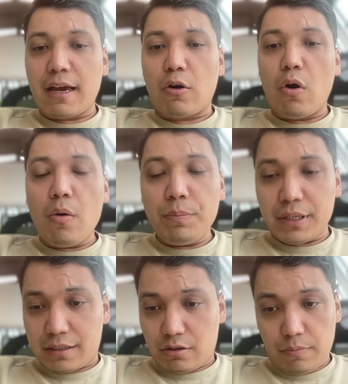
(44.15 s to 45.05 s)
a
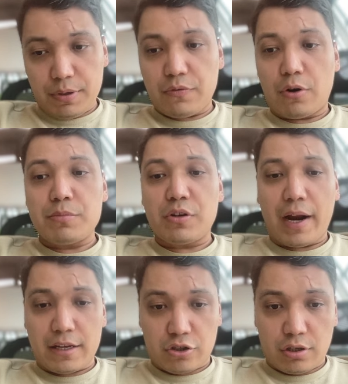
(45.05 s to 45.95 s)
complex topic from
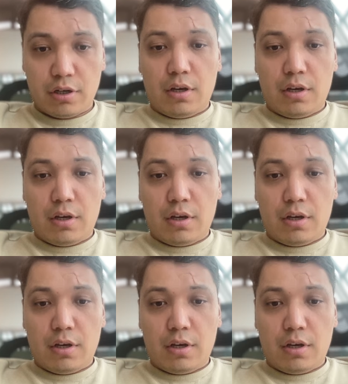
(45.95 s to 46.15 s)
scratch,